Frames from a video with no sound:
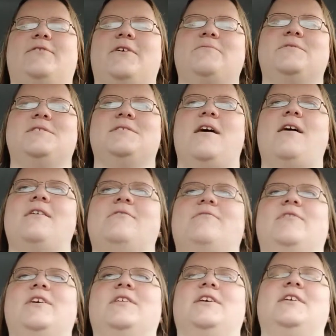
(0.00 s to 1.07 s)
I was done
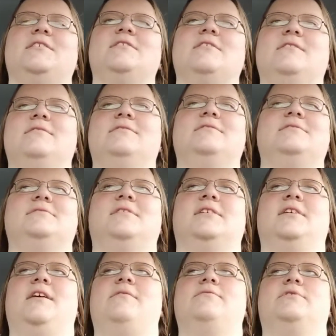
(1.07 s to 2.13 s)
feeling
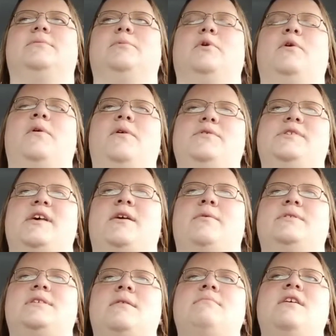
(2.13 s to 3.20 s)
uncomfortable. I was like,
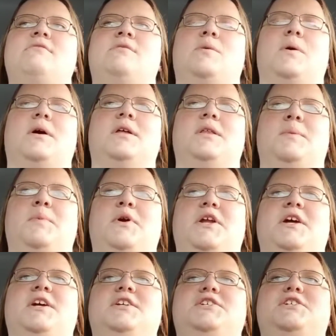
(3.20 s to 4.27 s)
what time do you have to work in the
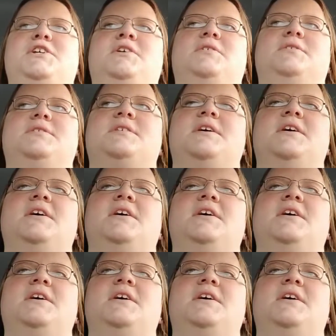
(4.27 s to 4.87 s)
morning? And she goes,